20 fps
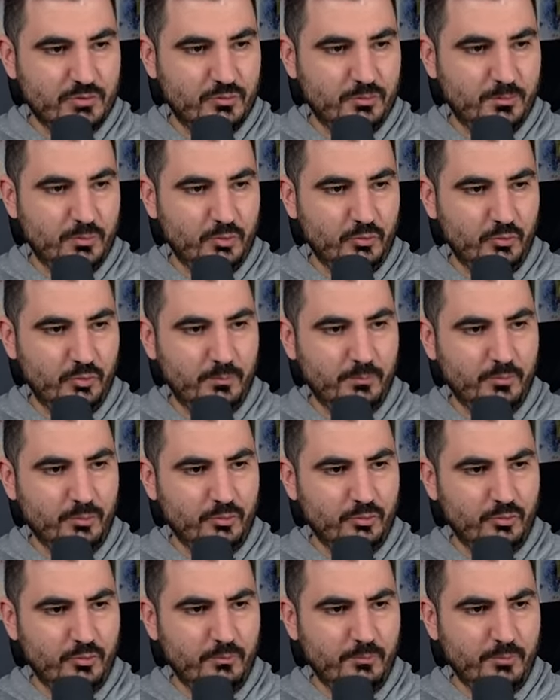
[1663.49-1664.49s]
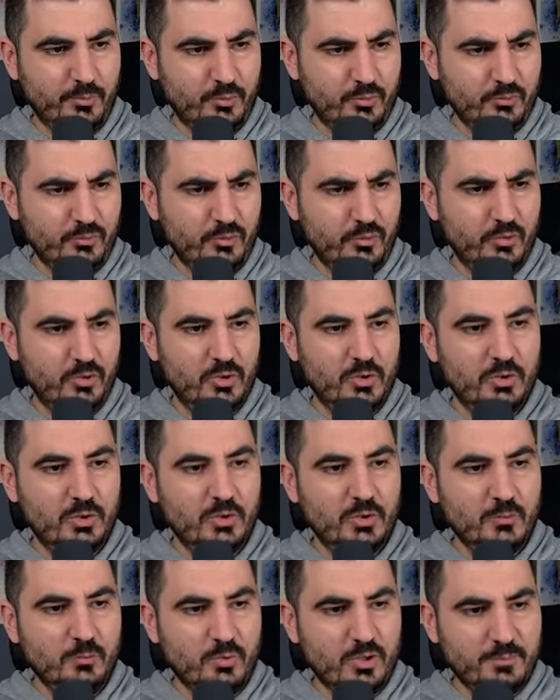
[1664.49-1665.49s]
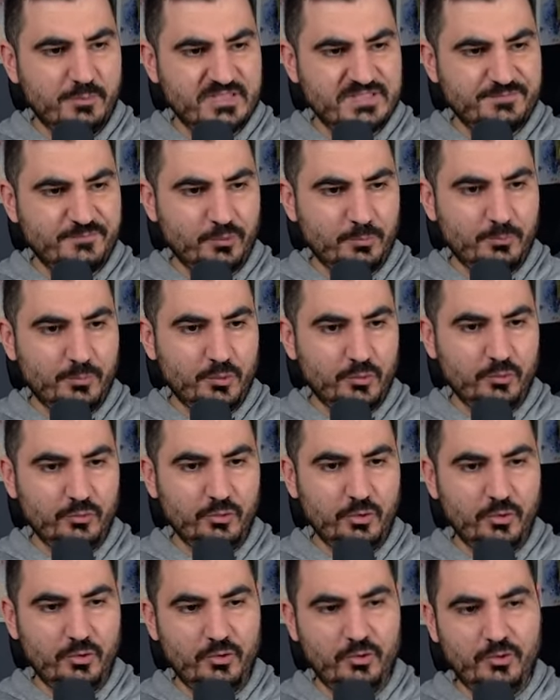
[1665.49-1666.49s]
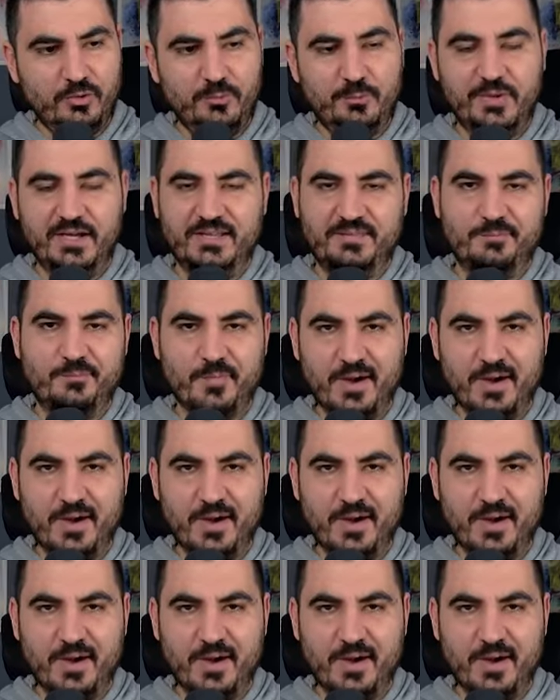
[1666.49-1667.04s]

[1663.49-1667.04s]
To Bruno, Bruno, Bruno. What a miss from Bruno, but